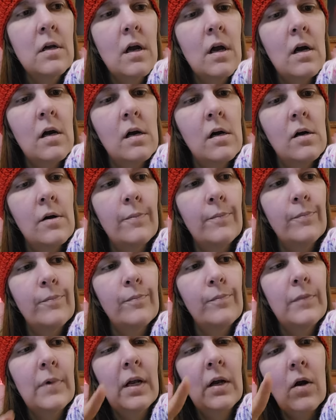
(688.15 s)
Um,
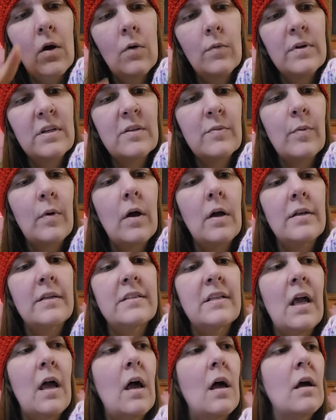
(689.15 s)
not always,
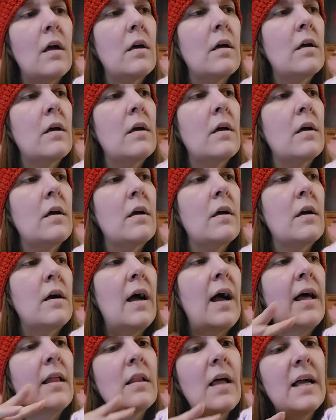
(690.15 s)
but uh,
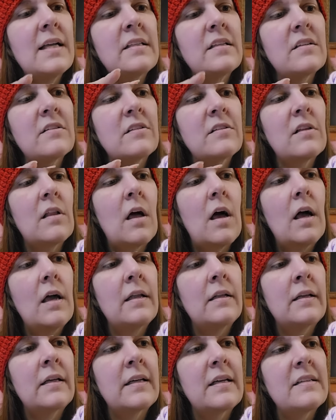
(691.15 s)
I like this a lot.
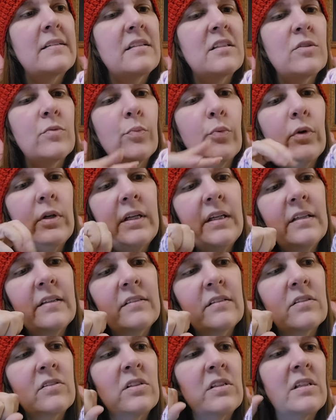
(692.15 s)
And like I said, as pretty as
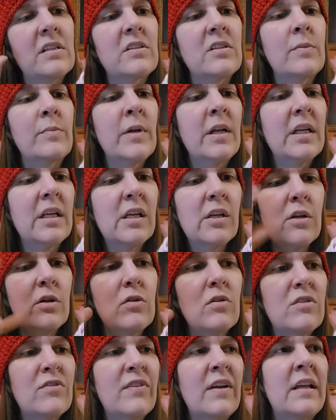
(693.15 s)
this is, I'm not a
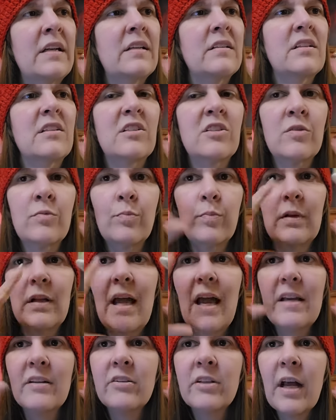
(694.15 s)
huge fan of the
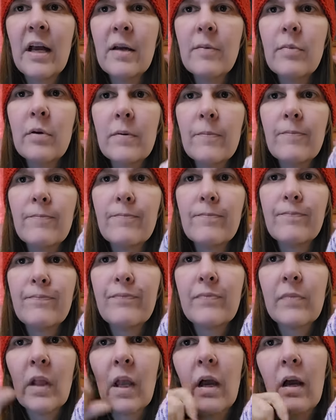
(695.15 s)
splash type.
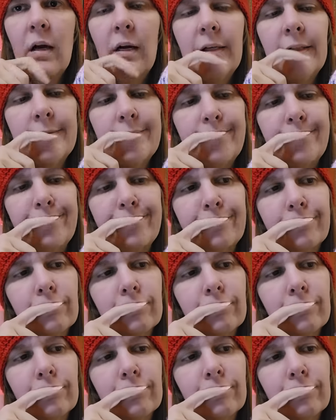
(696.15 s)
Um,